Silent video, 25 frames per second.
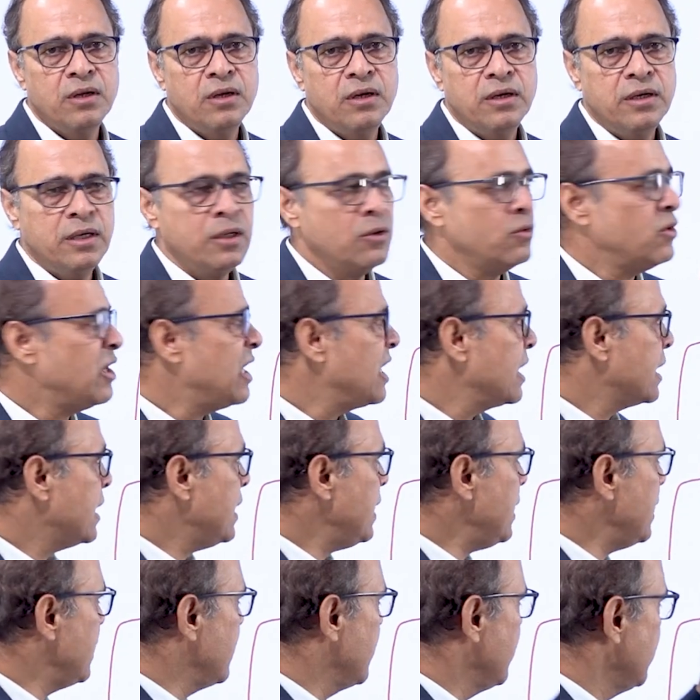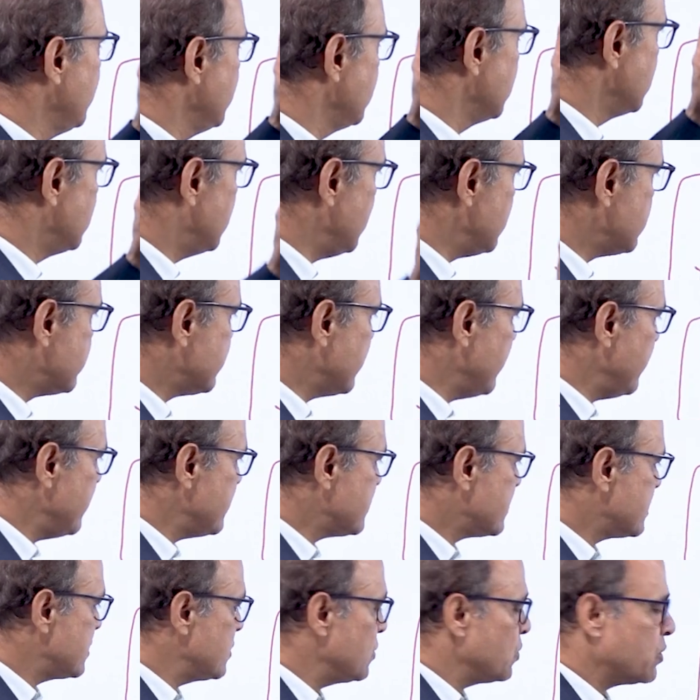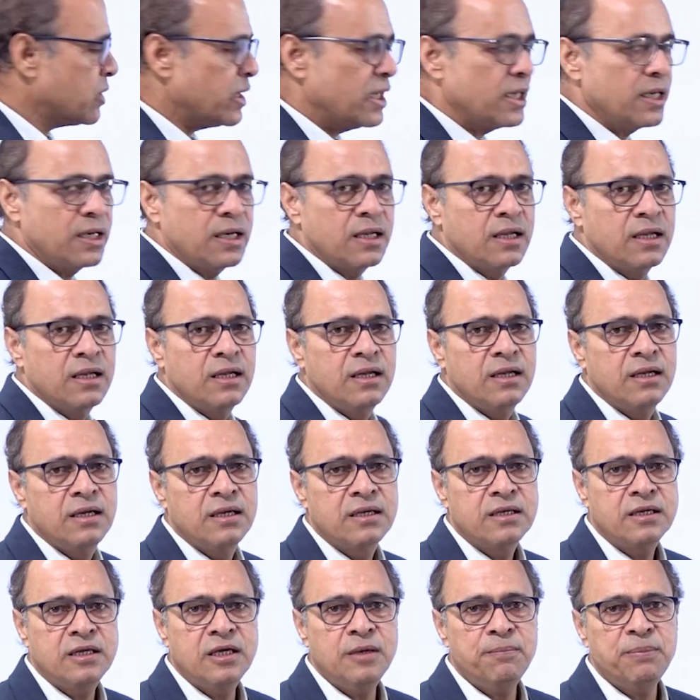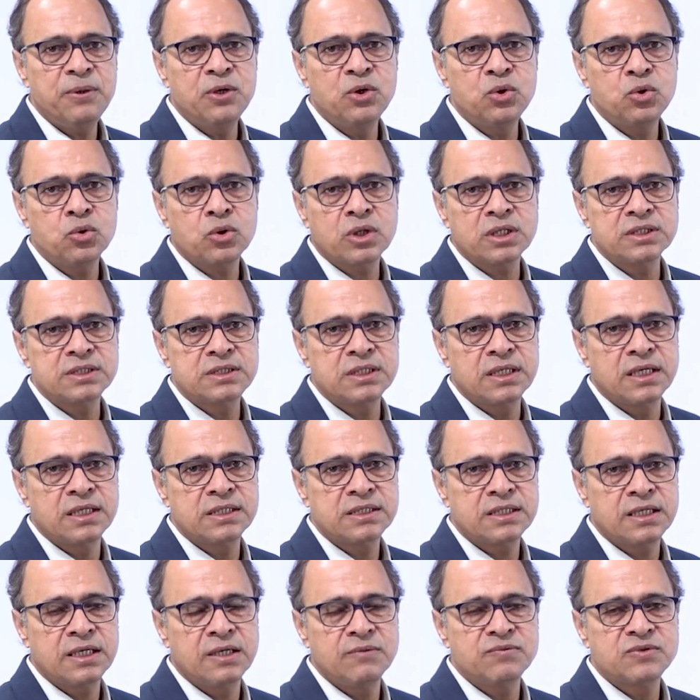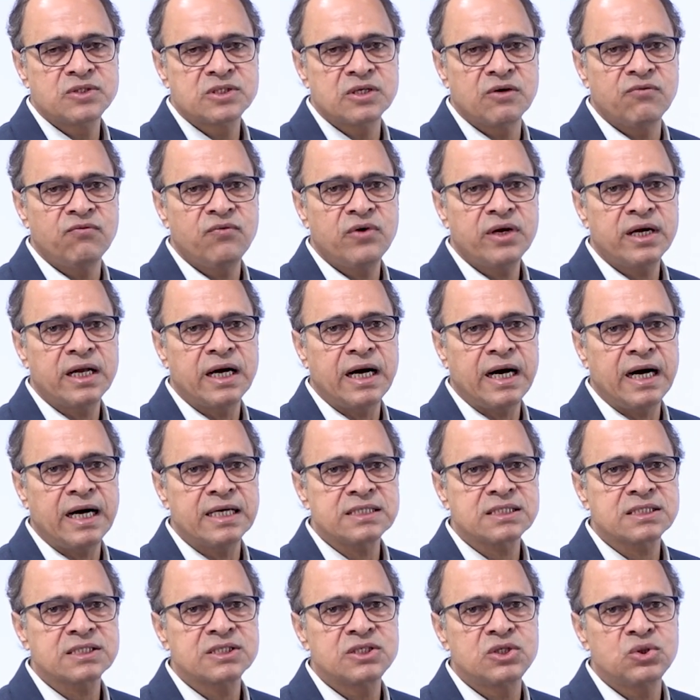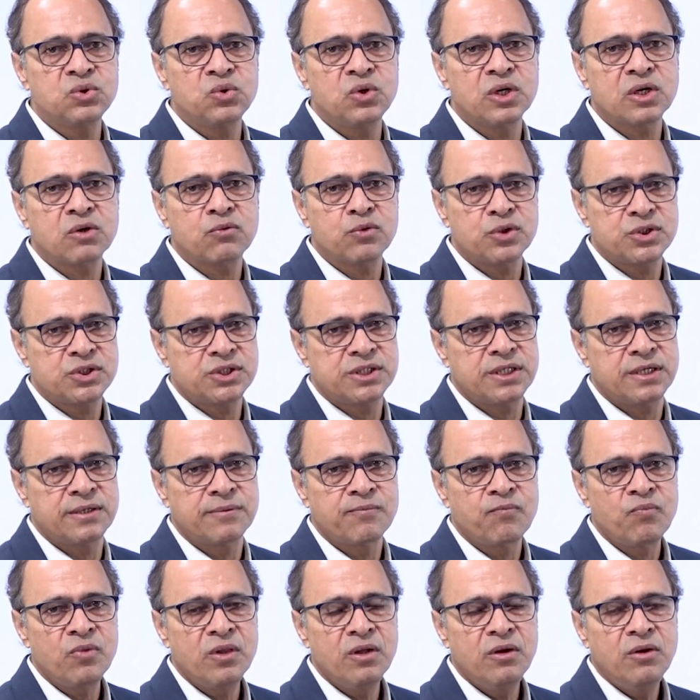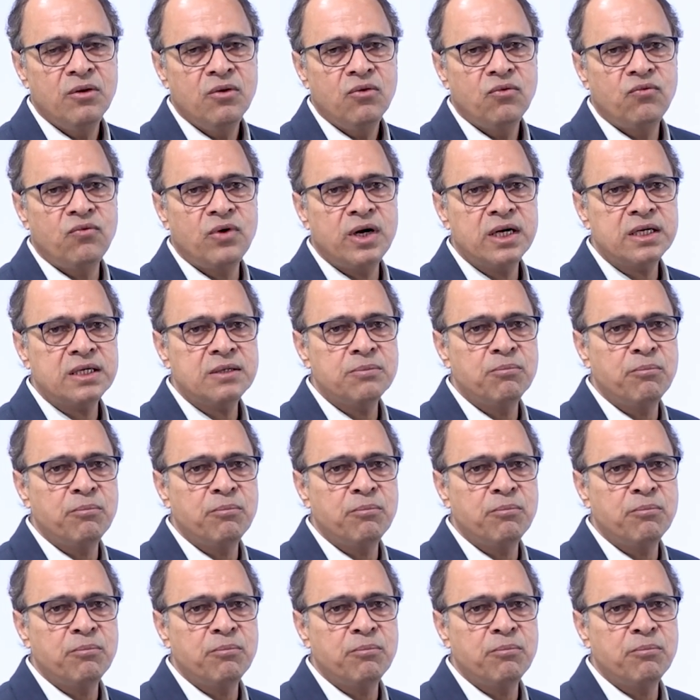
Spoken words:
Now again, this list you can keep into consideration if someone asks you a question, what